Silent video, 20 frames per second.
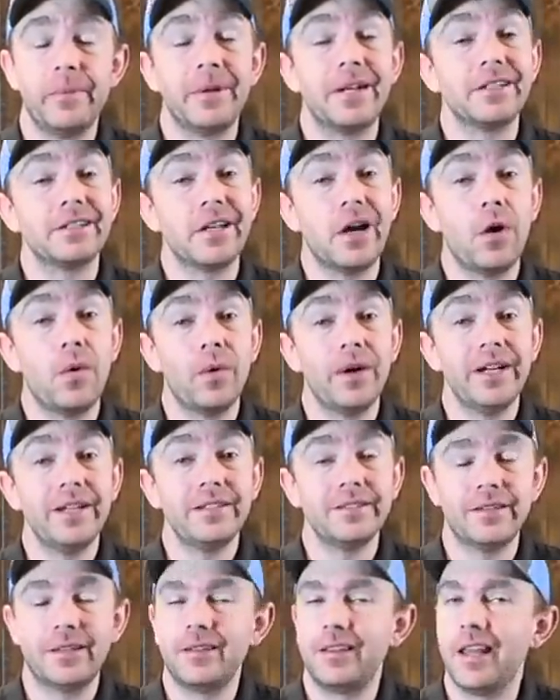And as
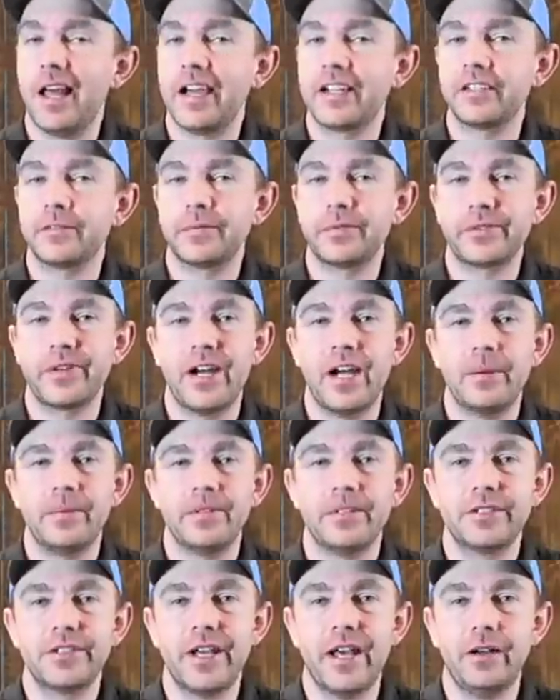always, like and subscribe to
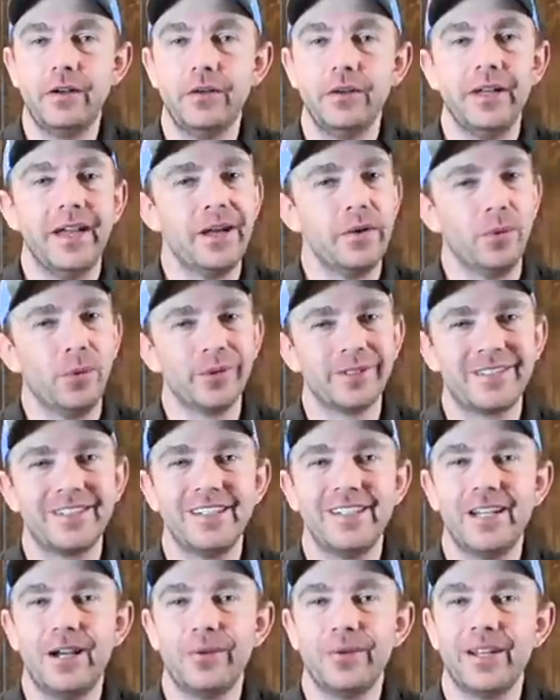the channel, and we'll
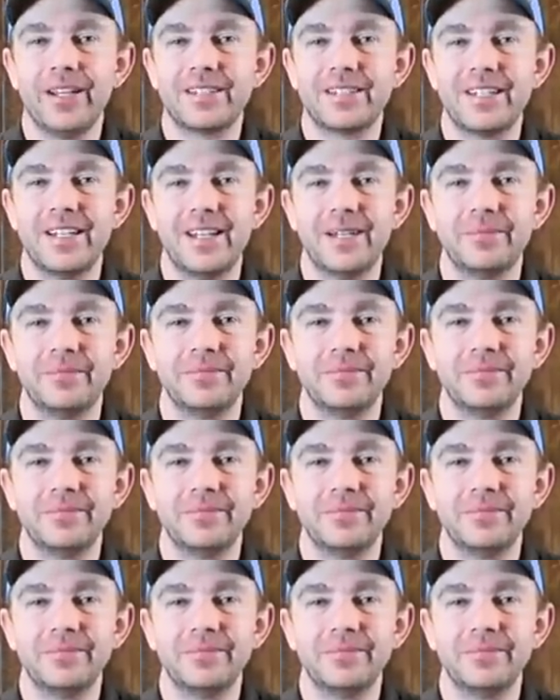see y'all next time.